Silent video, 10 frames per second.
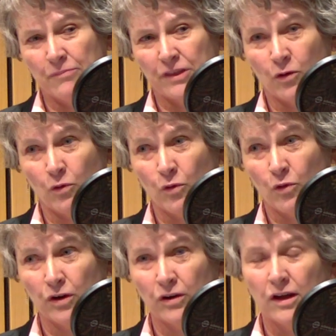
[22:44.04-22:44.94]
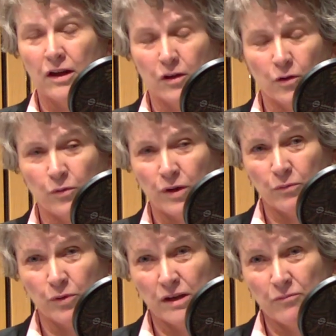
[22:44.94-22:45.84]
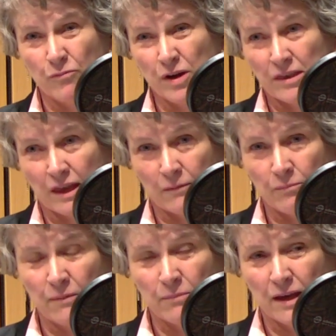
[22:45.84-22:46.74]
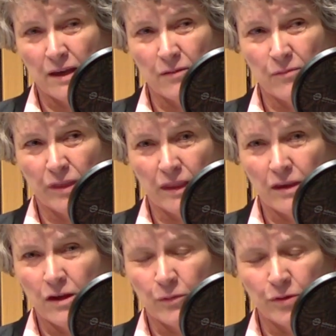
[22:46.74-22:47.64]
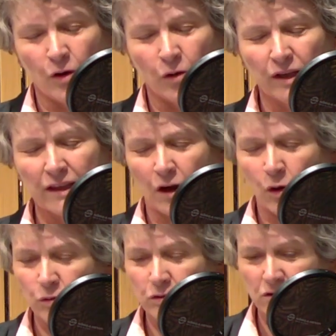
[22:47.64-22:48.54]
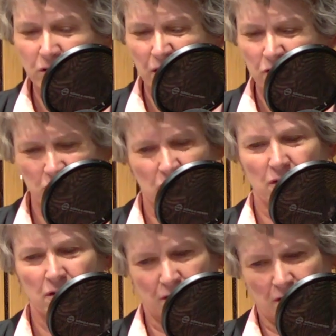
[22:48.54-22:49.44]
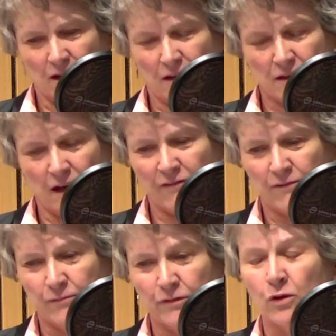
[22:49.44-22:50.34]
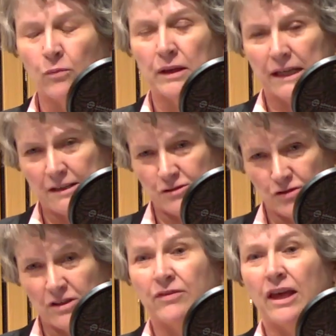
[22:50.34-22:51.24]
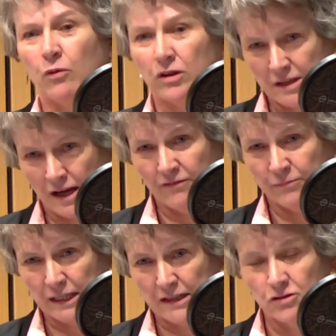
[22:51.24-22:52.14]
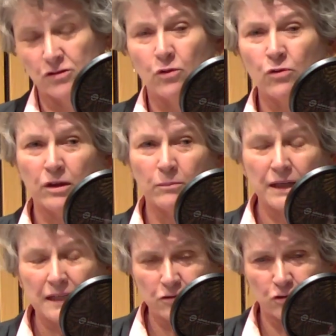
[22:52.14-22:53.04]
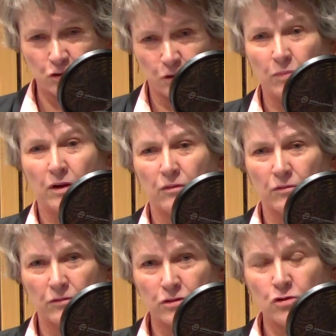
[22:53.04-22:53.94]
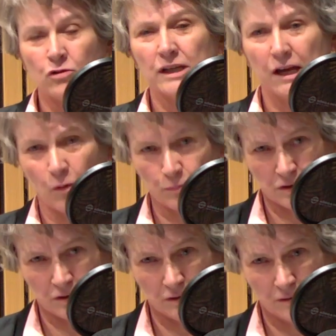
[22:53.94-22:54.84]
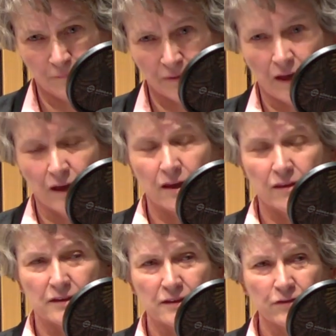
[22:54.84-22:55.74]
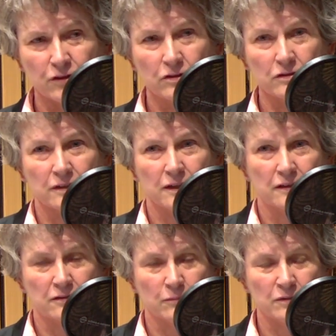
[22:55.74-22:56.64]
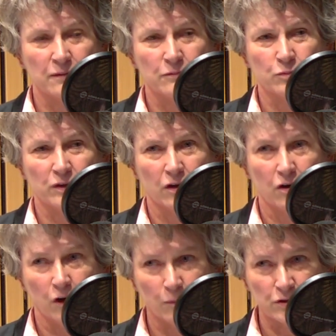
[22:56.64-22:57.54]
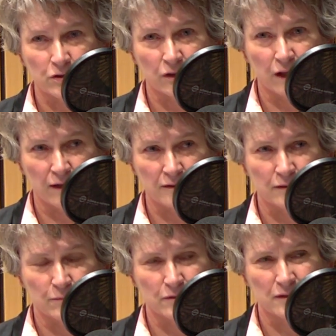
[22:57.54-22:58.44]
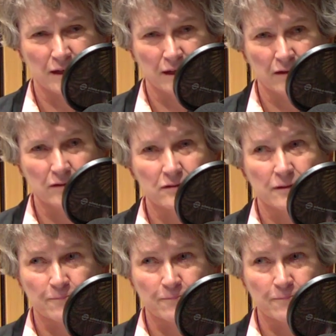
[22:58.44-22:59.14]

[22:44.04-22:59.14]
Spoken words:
or we think maybe, only the older stages need to have, blazers if they want to have blazers, or that blazers should be truly optional. The difficulty sometimes with optional items is